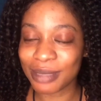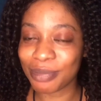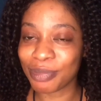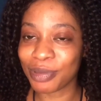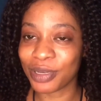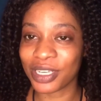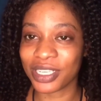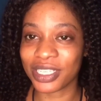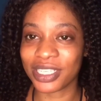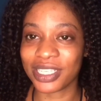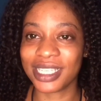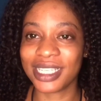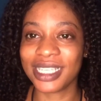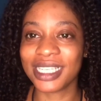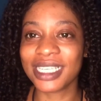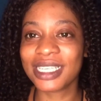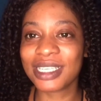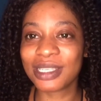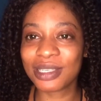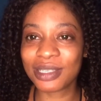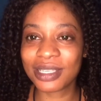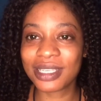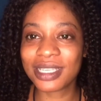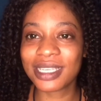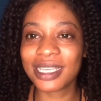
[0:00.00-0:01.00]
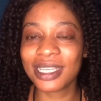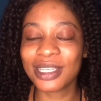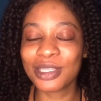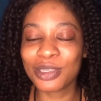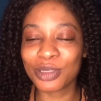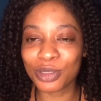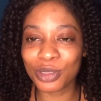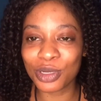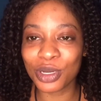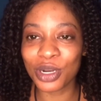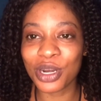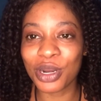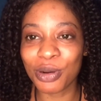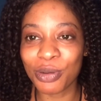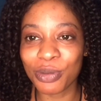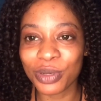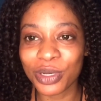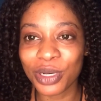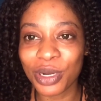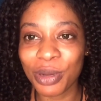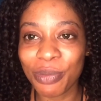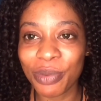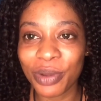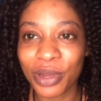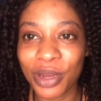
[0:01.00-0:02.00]
because this tutorial will
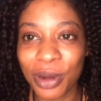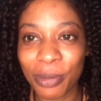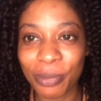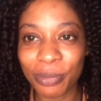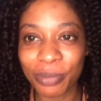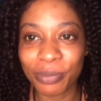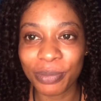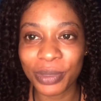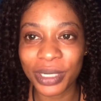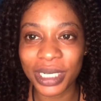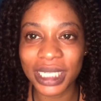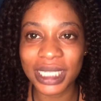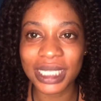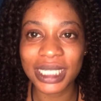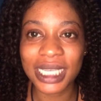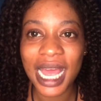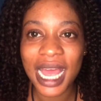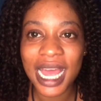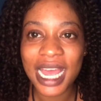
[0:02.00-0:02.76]
not be complete